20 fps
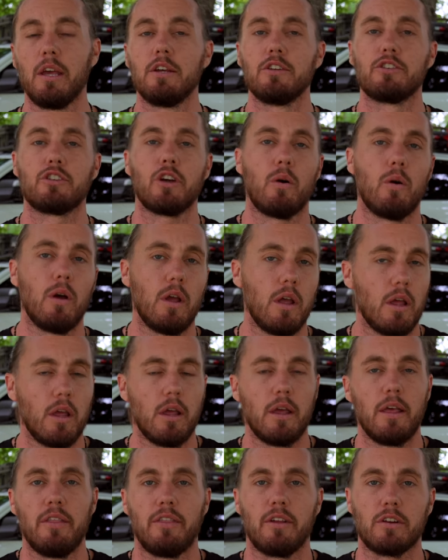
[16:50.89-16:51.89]
So
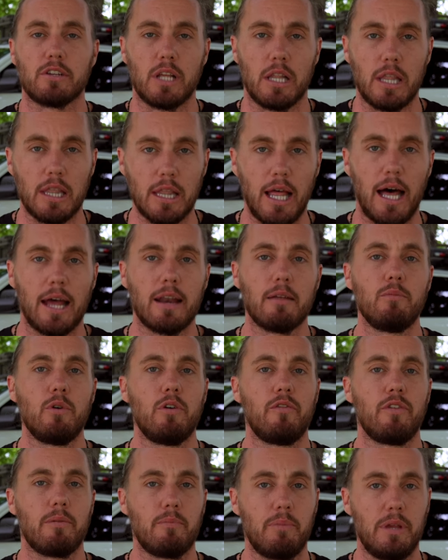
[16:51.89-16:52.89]
there's a lot of
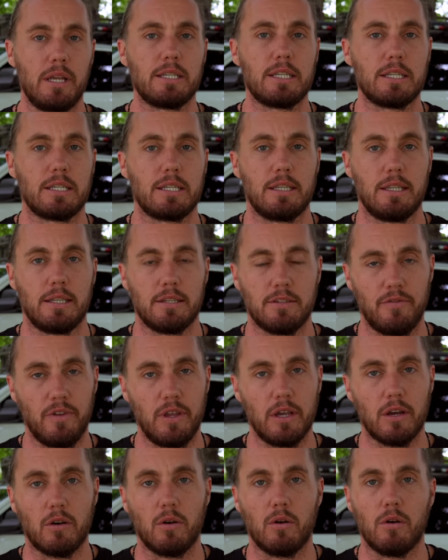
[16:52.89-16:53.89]
moving pieces in this
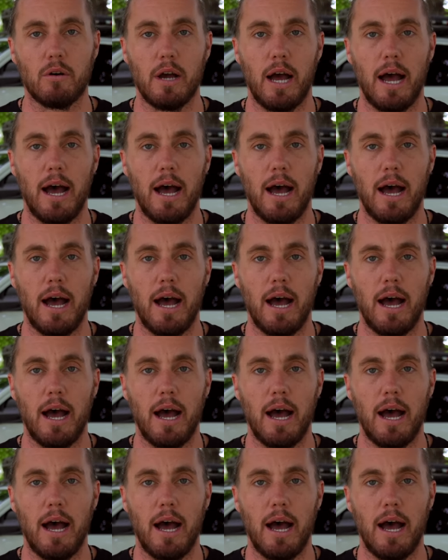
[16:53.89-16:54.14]
vehicle.